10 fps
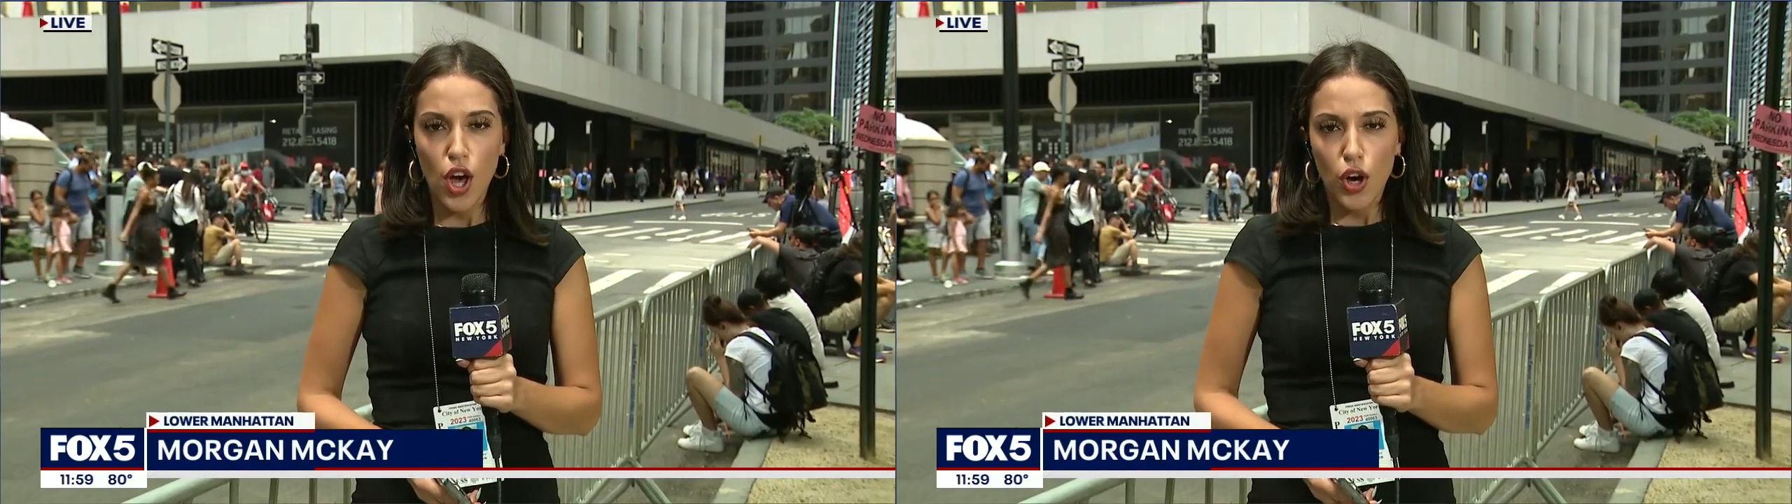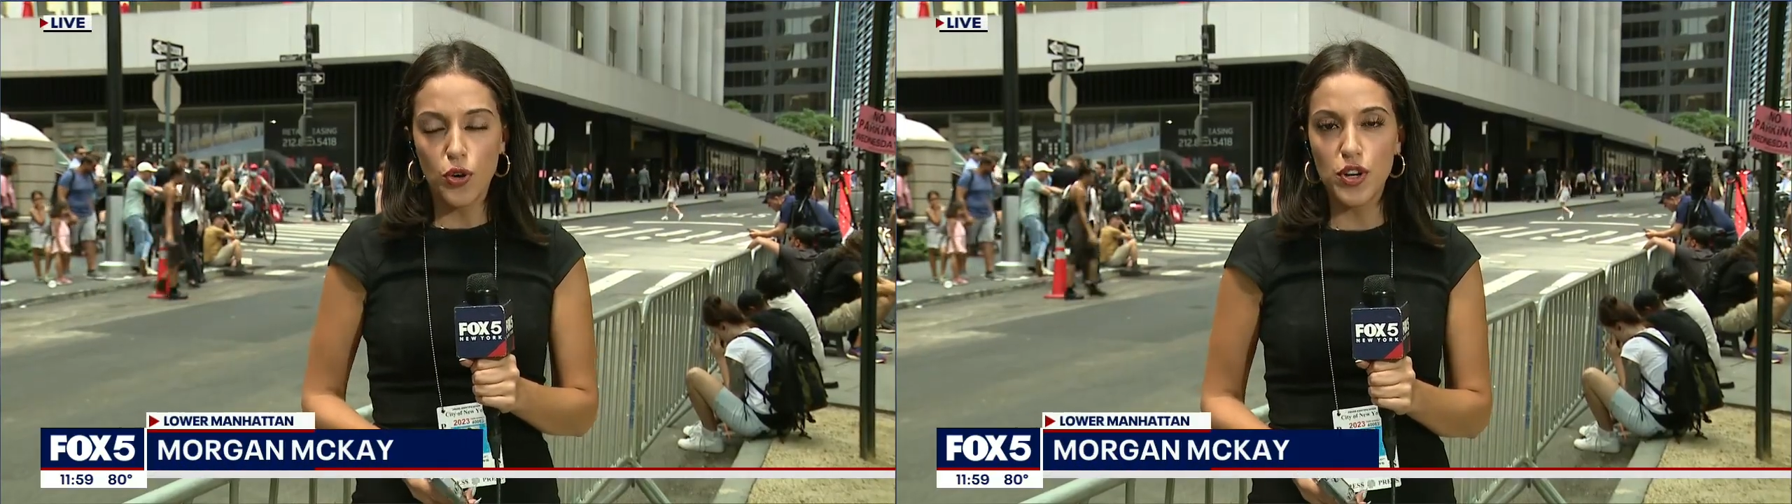
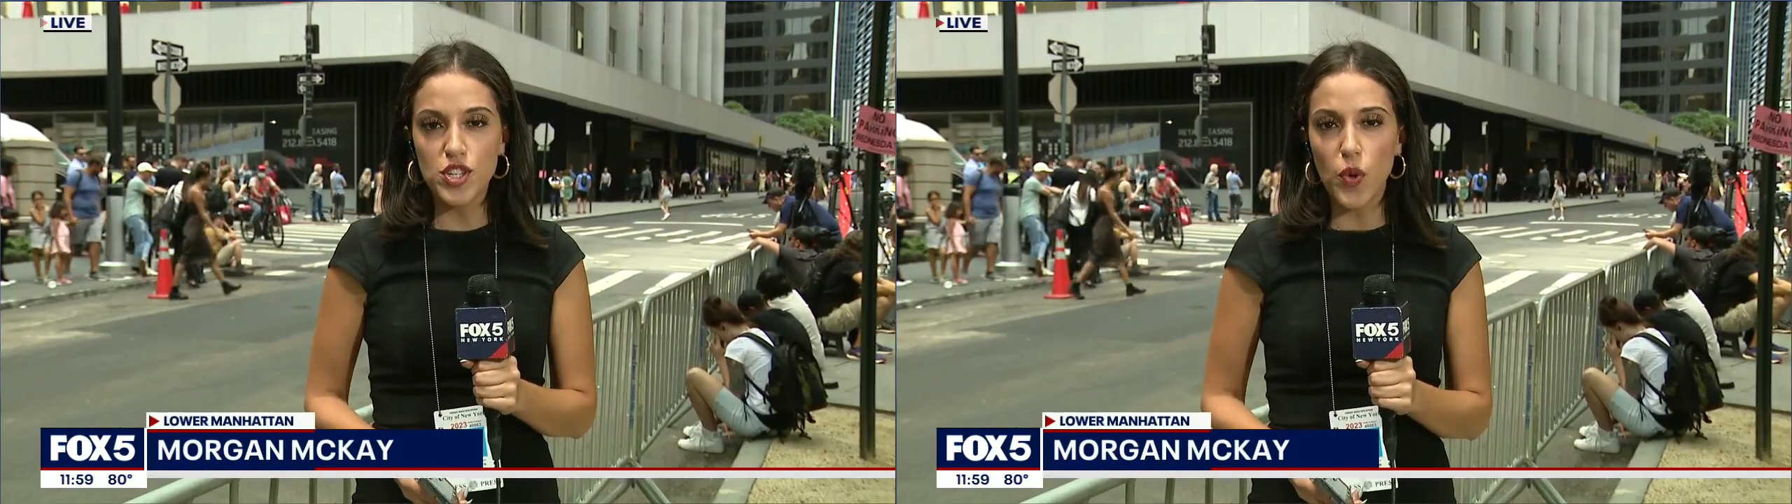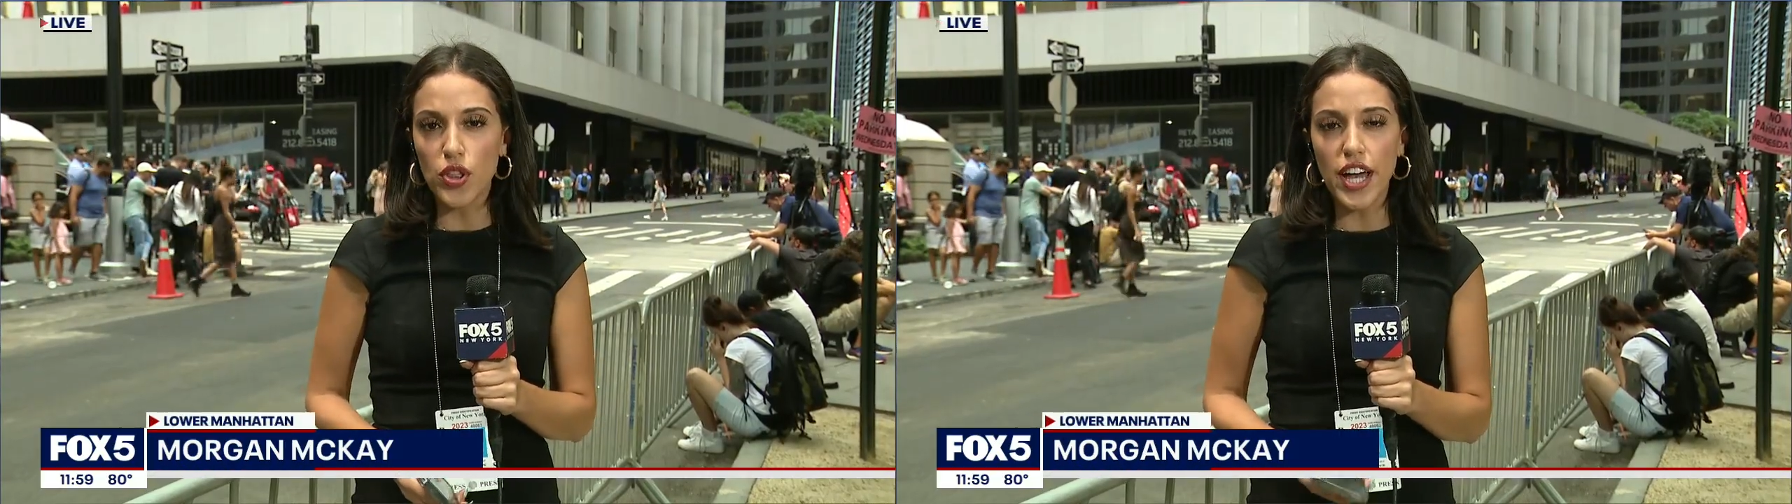
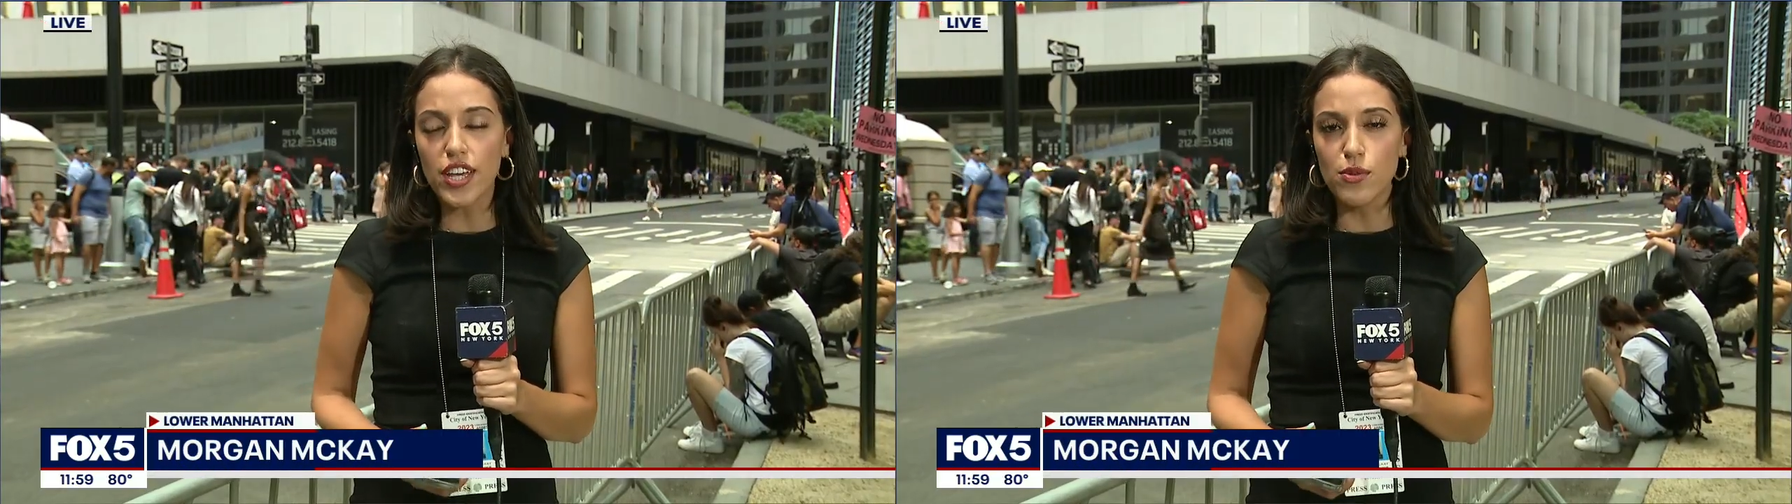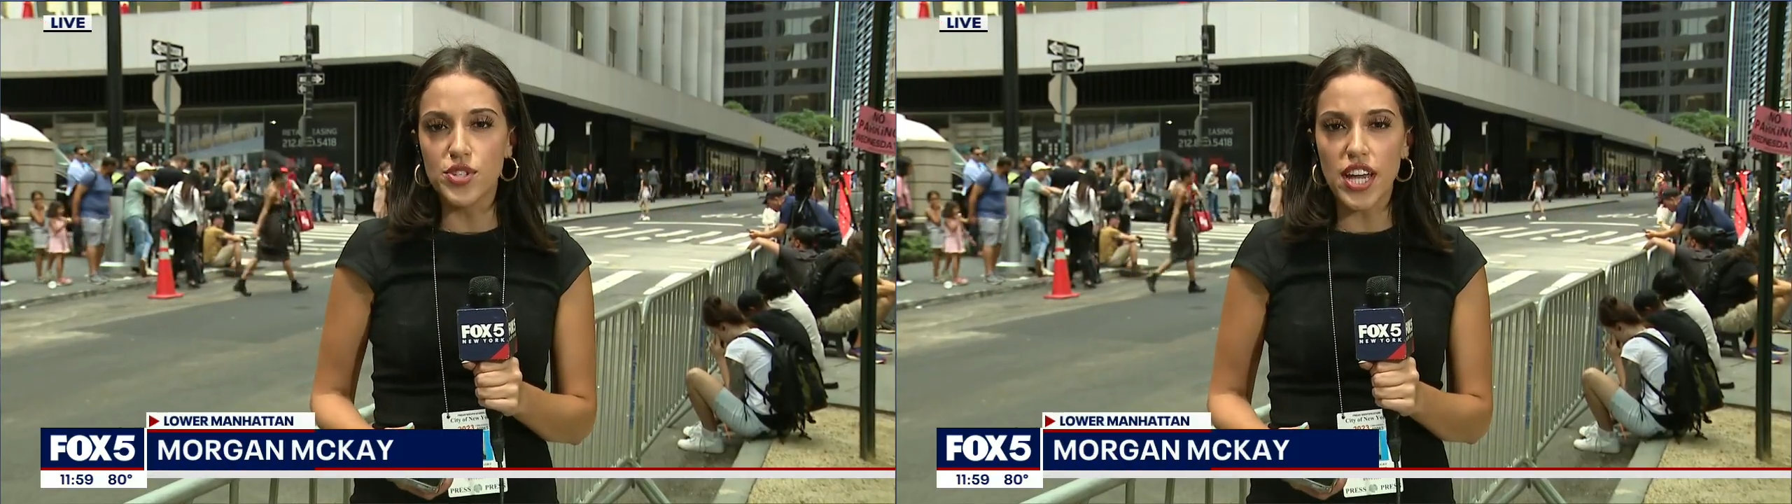Chris, well,
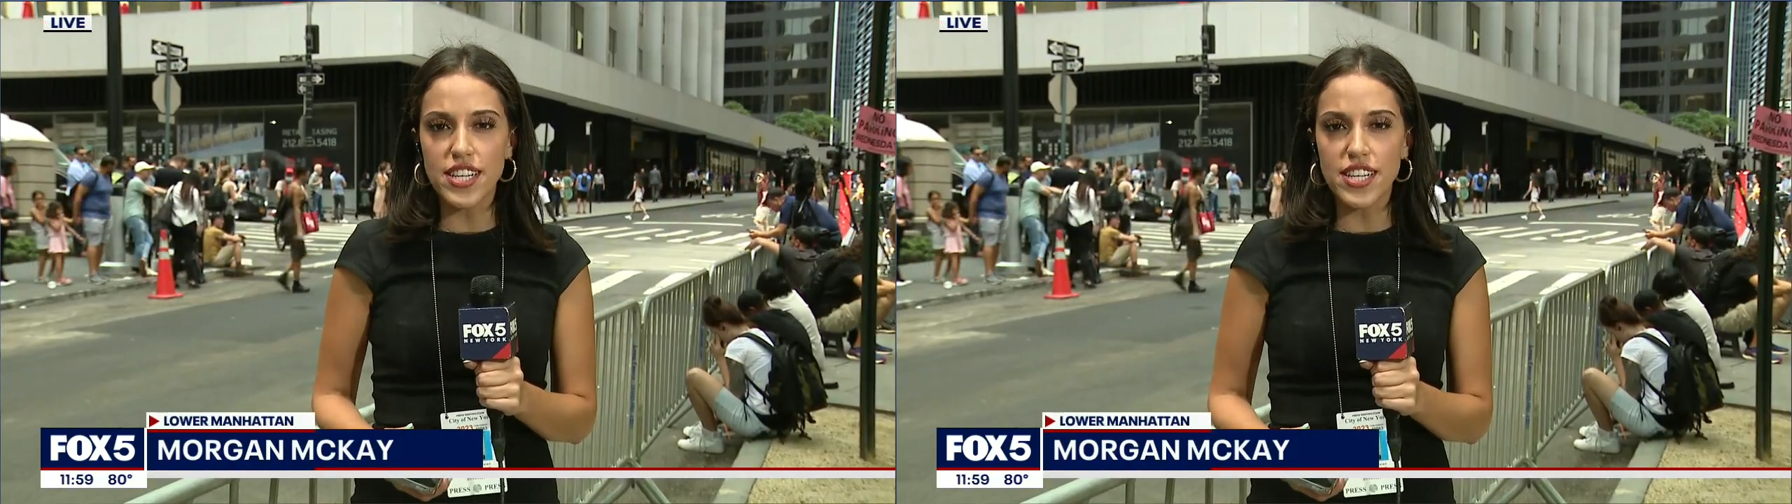like you said,